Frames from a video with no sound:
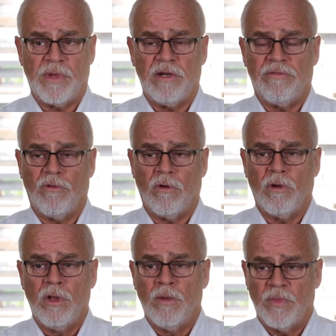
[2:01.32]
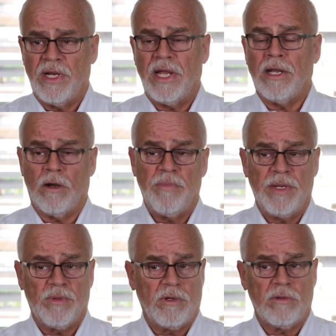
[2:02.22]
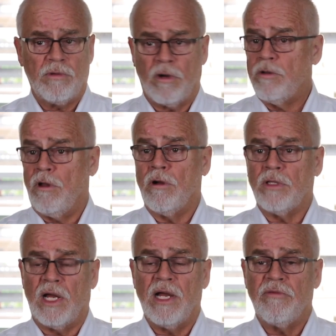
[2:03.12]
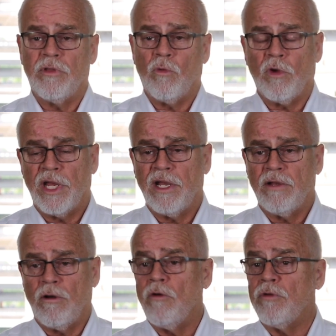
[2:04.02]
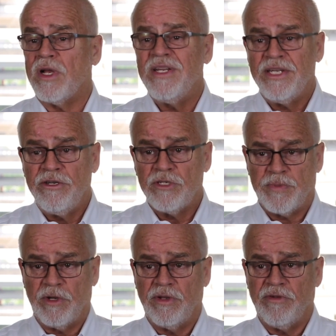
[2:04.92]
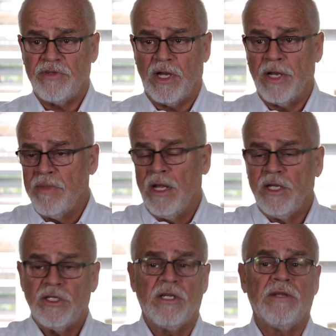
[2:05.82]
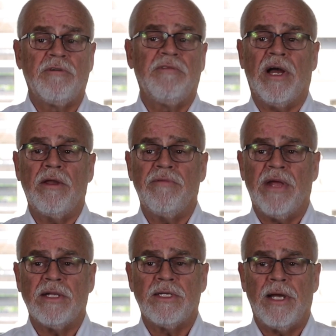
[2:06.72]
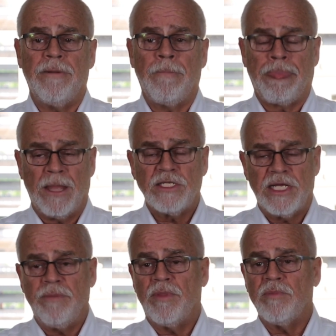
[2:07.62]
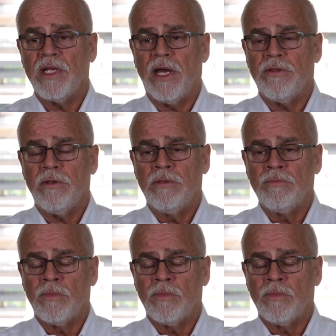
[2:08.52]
metaphor, but hey, our people are, are long lived. They're working over a continuous period of time to deliver value of that type. Let's keep them together.